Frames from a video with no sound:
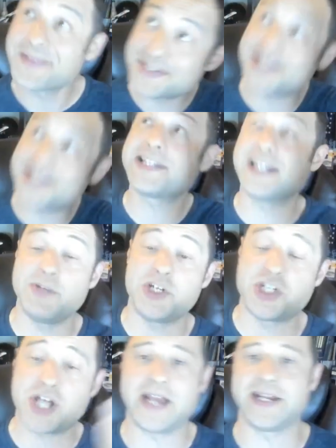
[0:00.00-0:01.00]
sun's going to be
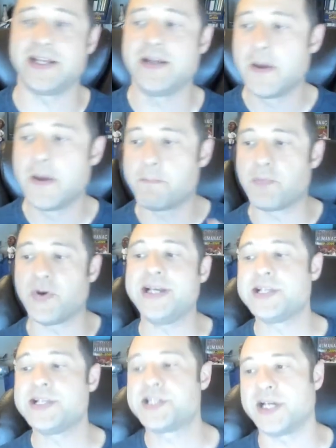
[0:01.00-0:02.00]
shining.
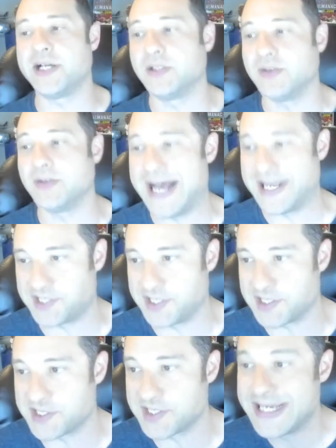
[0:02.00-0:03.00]
Bring
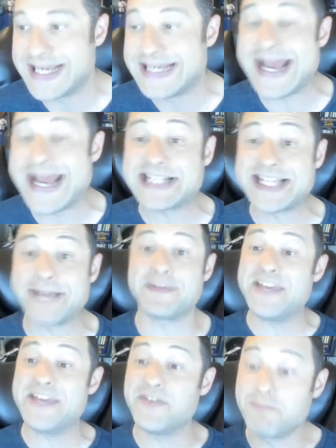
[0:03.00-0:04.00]
sunglasses. Next up,
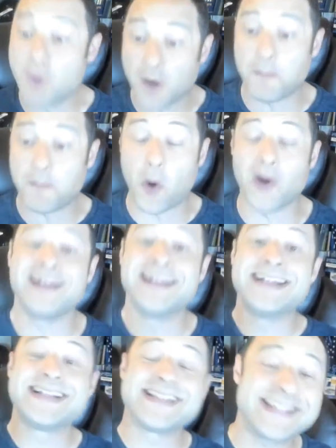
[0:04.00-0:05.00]
even more important,
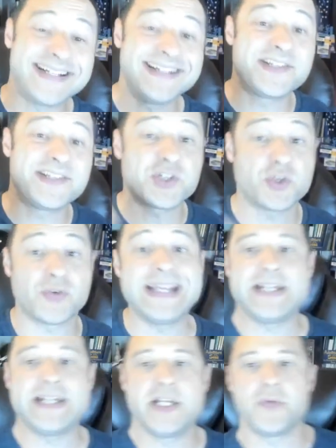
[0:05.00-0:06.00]

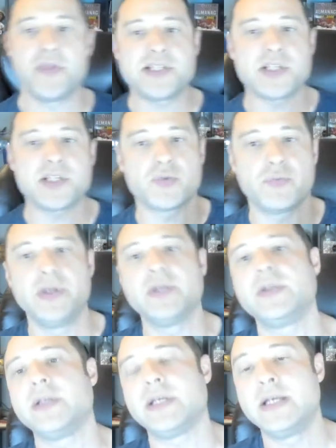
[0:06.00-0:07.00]
sunscreen. You know, this is
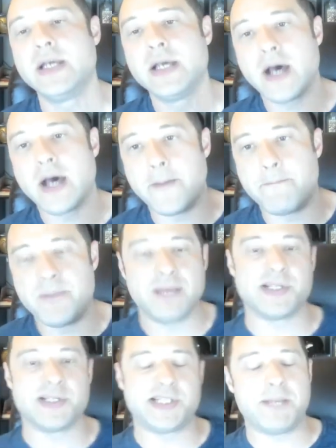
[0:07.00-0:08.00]
really a big
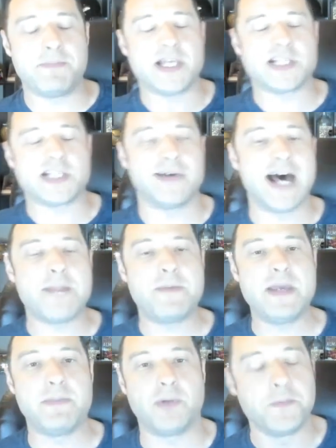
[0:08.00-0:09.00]
mistake because a lot of
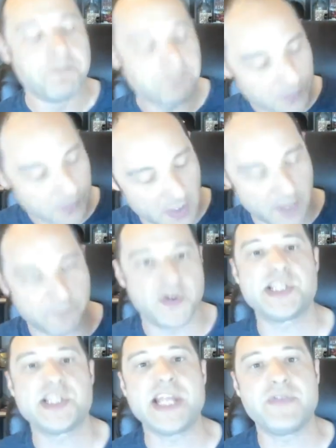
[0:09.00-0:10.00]
people, on the
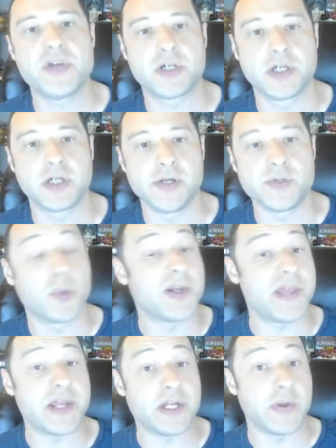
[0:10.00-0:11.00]
first day of their cruise, what are
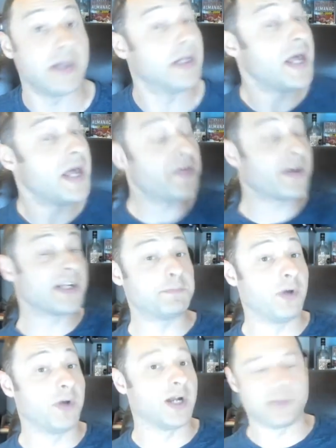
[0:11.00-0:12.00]
they doing? They're
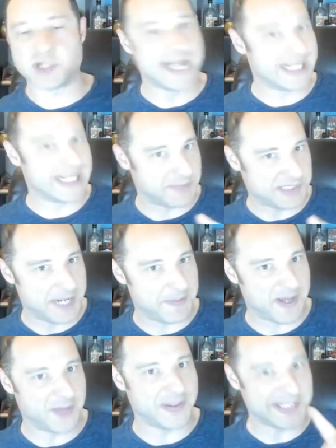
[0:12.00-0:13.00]
exploring, which is not the mistake,
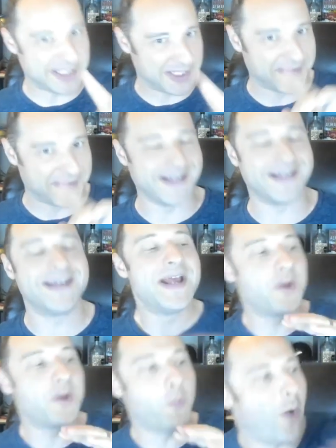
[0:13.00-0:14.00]
by the way. That's a good thing.
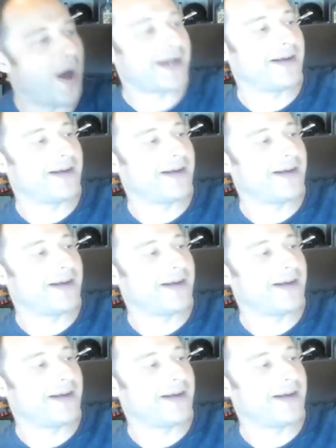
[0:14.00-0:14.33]
They're walking